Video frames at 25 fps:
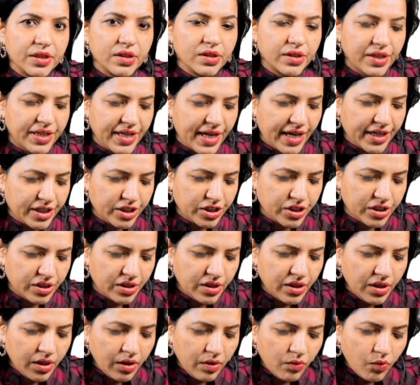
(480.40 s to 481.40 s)
reaction.
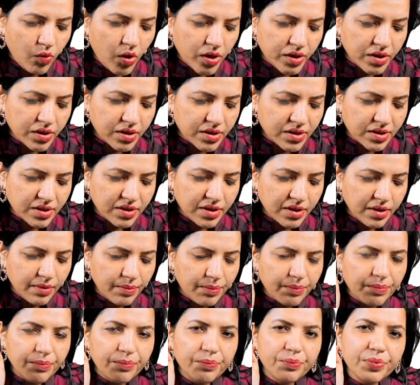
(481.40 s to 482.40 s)
What is the
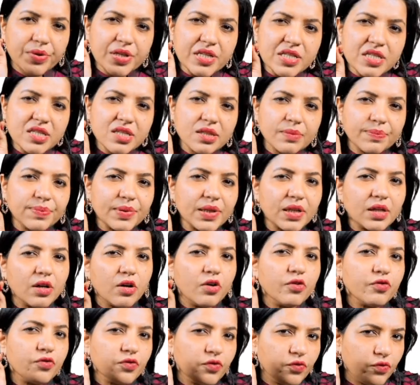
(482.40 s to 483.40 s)
principle
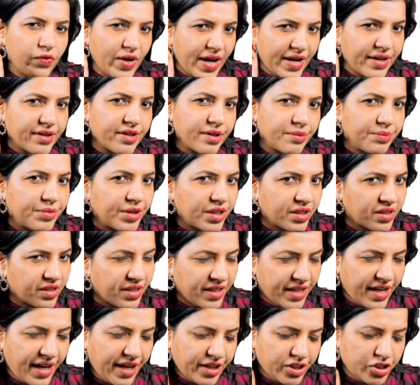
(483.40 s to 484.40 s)
of Vandenberg
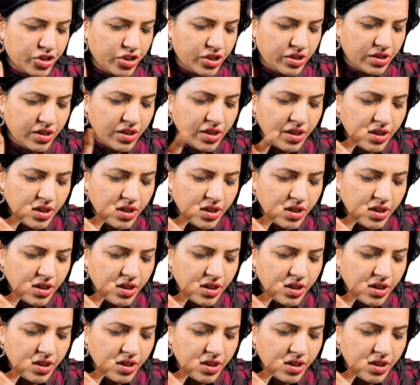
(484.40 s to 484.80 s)
reaction?